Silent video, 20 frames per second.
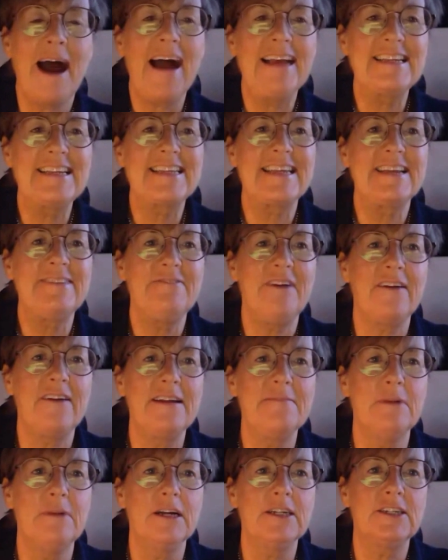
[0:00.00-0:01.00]
I see
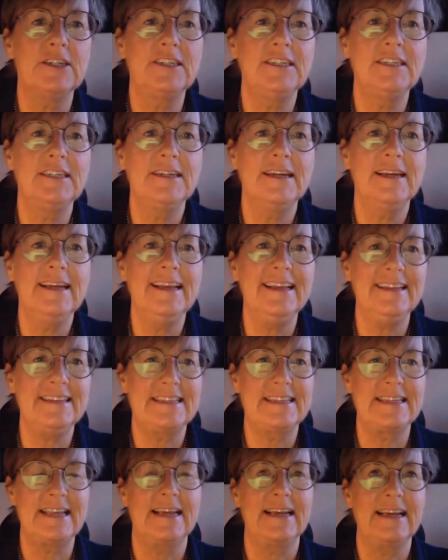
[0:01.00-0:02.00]
very much
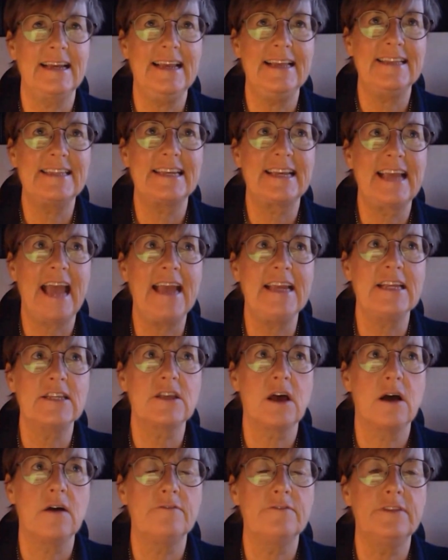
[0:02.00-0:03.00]
it's a
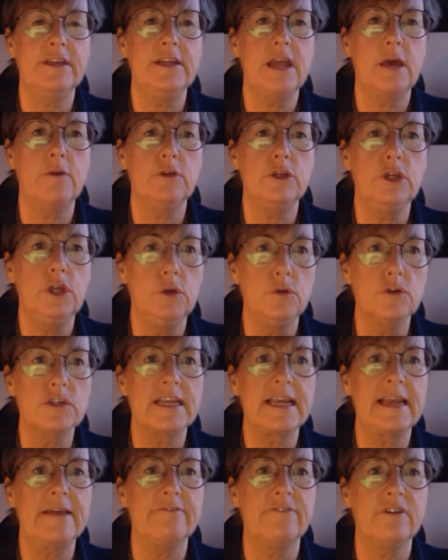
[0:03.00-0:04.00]
case of,
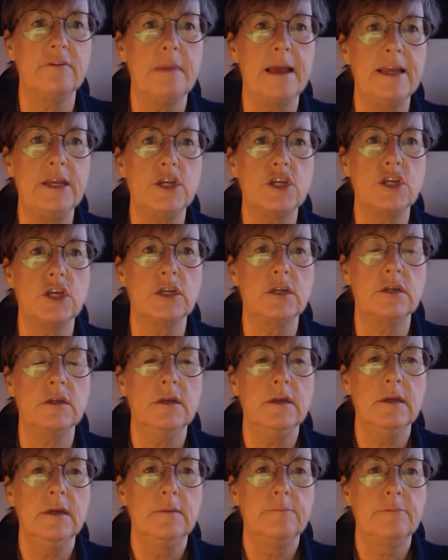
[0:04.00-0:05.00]
using information
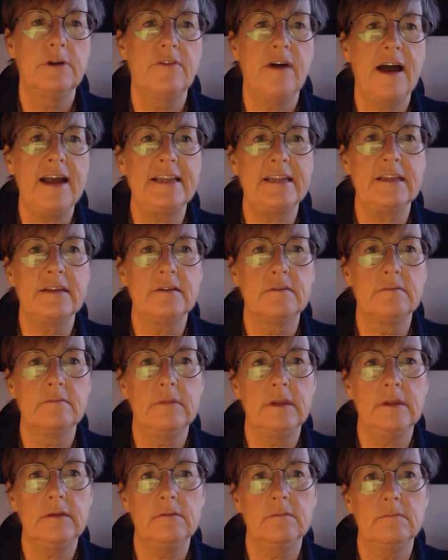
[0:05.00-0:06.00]
provided
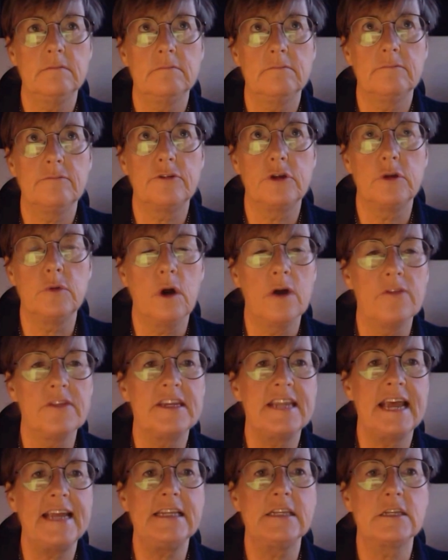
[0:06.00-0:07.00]
through
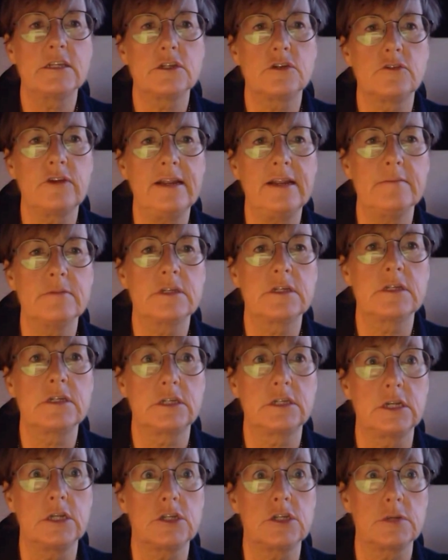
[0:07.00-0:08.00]
other data streams
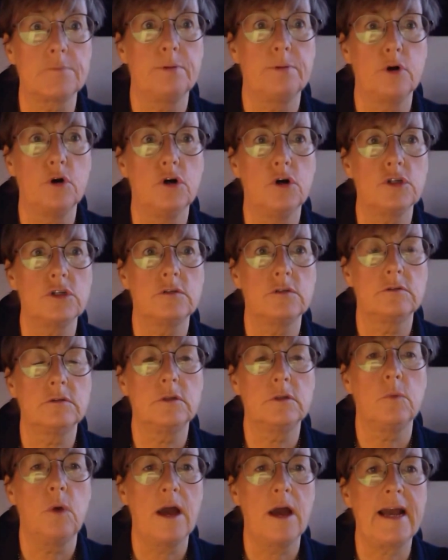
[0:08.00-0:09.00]
to support
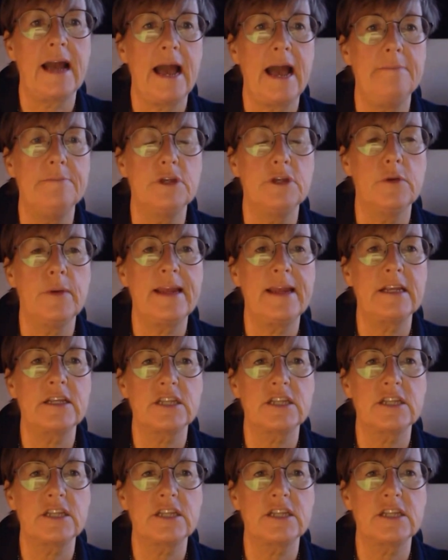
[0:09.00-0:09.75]
the work I'm doing.